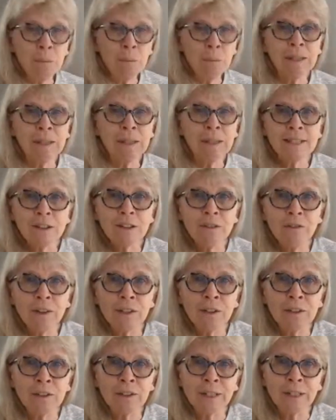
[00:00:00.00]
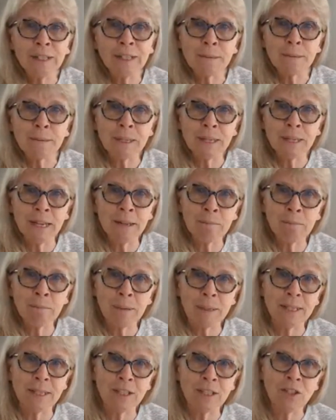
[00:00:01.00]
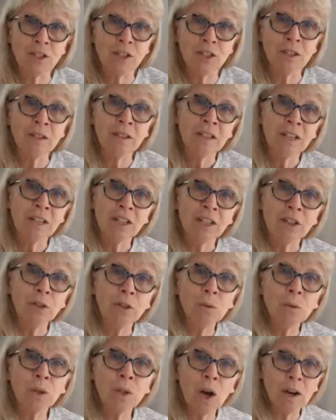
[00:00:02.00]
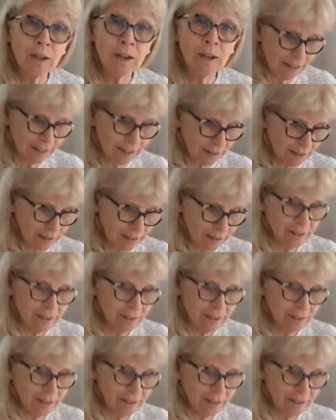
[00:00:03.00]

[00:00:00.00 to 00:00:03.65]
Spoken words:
once the funnel is in position, you lock it.